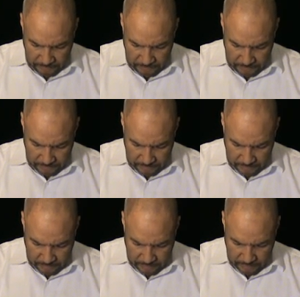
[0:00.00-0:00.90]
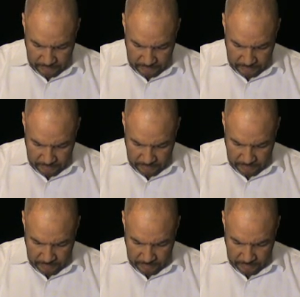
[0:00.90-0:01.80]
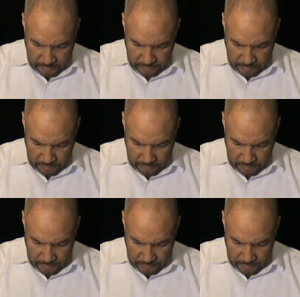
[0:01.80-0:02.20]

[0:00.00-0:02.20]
[no speech]